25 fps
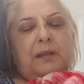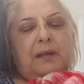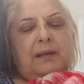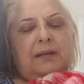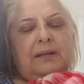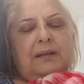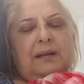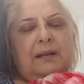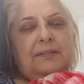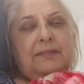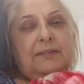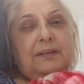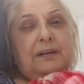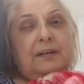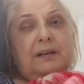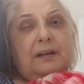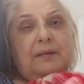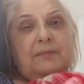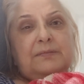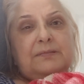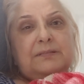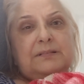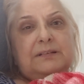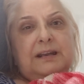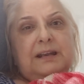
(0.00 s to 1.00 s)
And I thought I
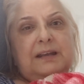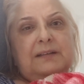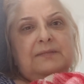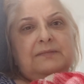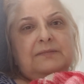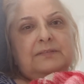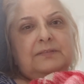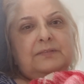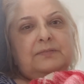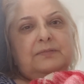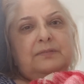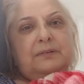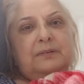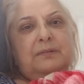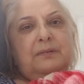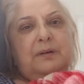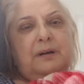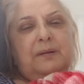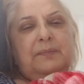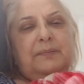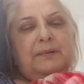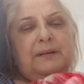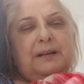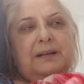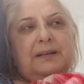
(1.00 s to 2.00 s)
was going to have to throw
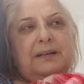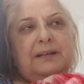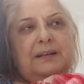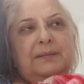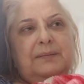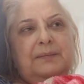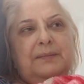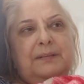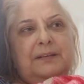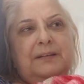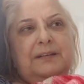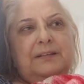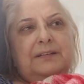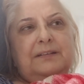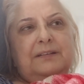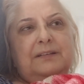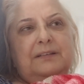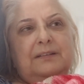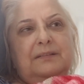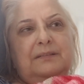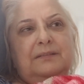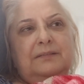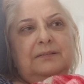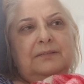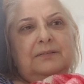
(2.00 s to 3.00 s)
up. And I kept thinking,
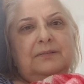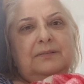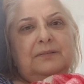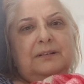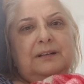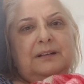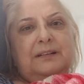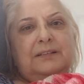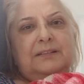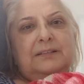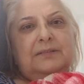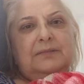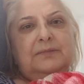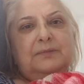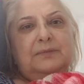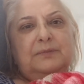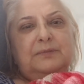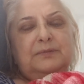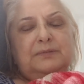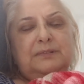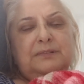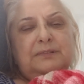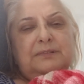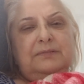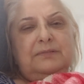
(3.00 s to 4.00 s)
oh, Lord, I don't
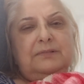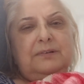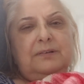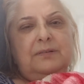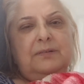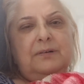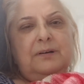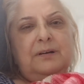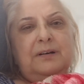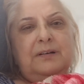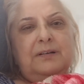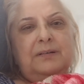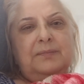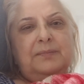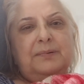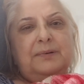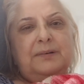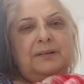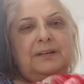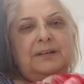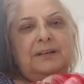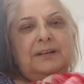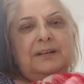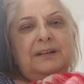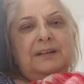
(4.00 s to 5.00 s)
want to throw up.
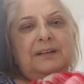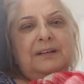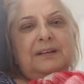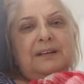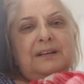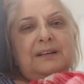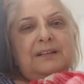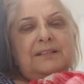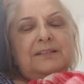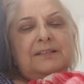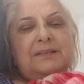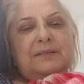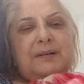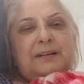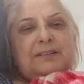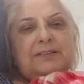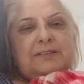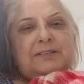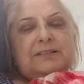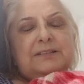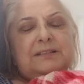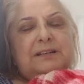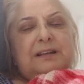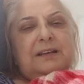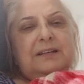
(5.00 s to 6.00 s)
So I
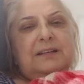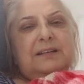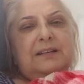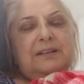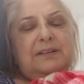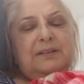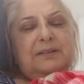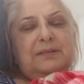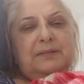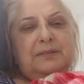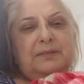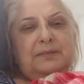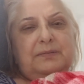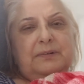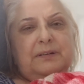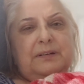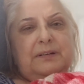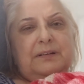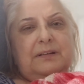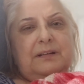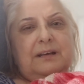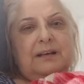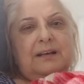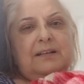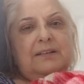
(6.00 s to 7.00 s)
just laid here in the
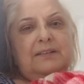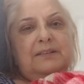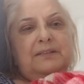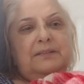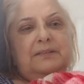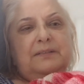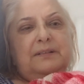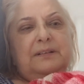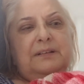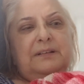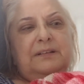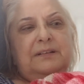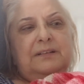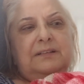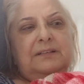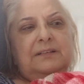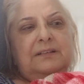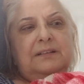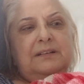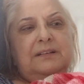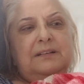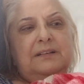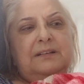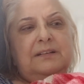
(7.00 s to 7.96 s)
recliner and